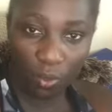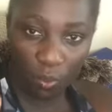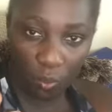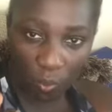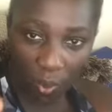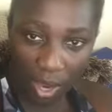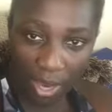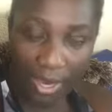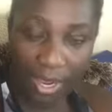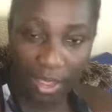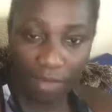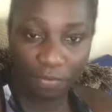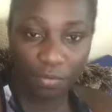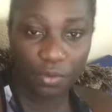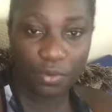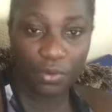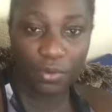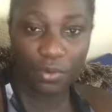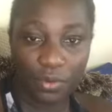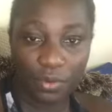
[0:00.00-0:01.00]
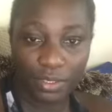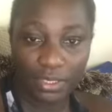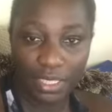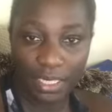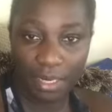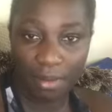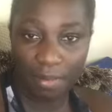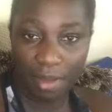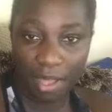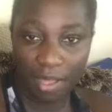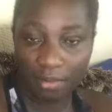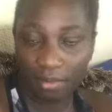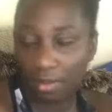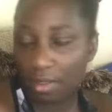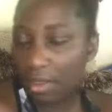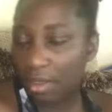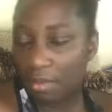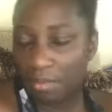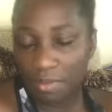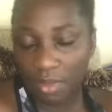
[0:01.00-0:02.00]
Why have you not any math?
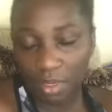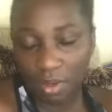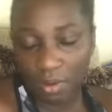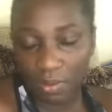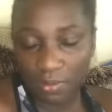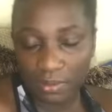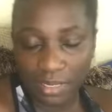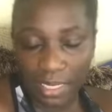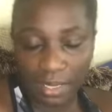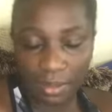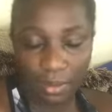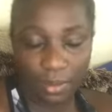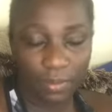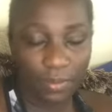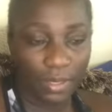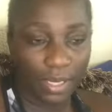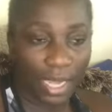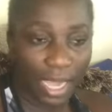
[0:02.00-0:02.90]
Because I know it.